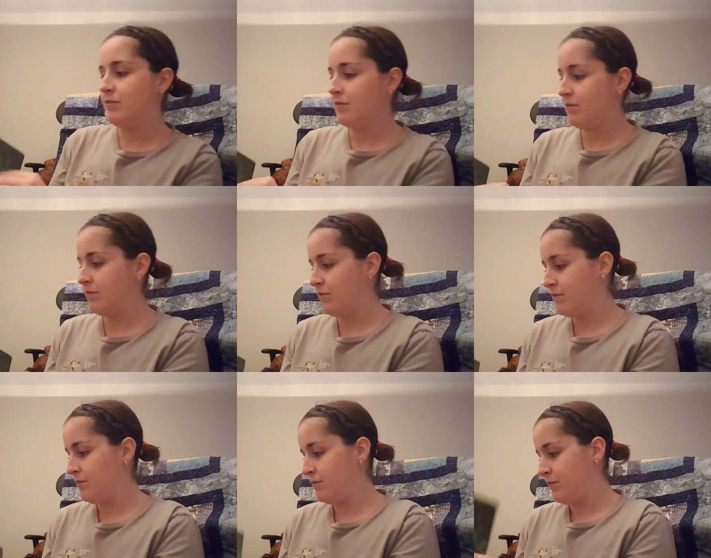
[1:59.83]

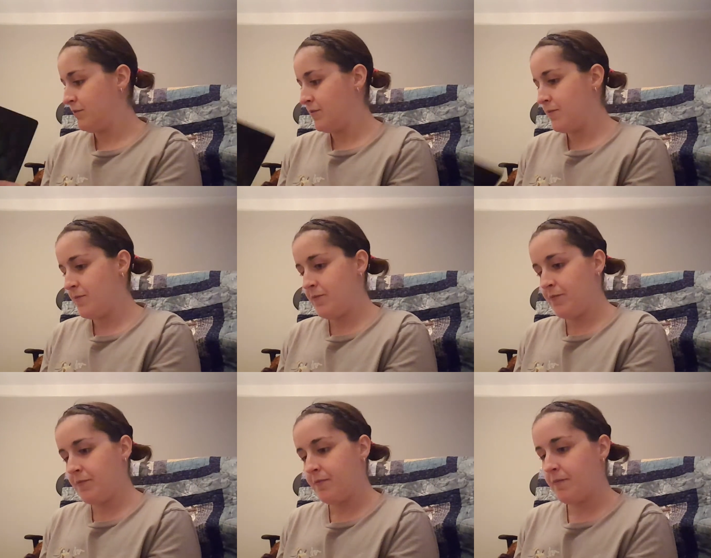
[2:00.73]

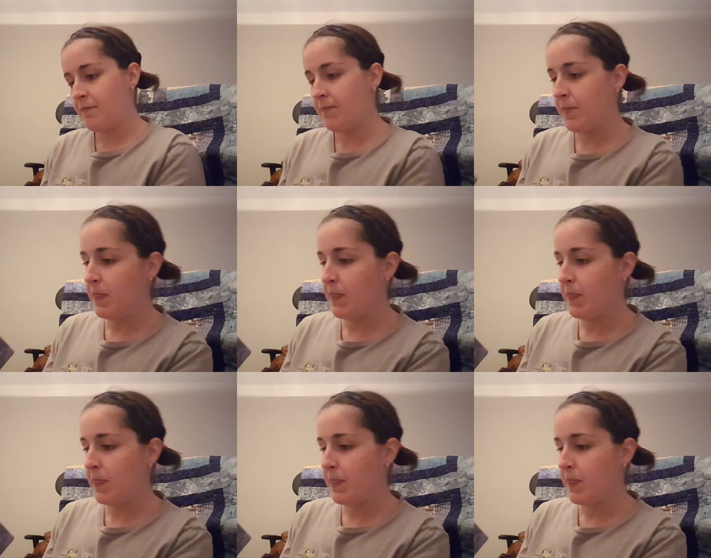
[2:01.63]
(silence)